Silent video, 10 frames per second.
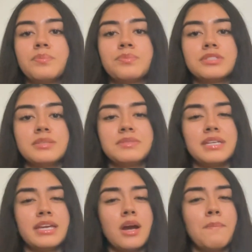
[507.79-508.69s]

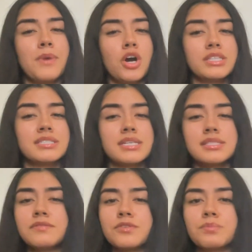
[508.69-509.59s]
precipitate upon
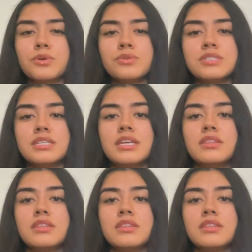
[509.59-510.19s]
testing for protein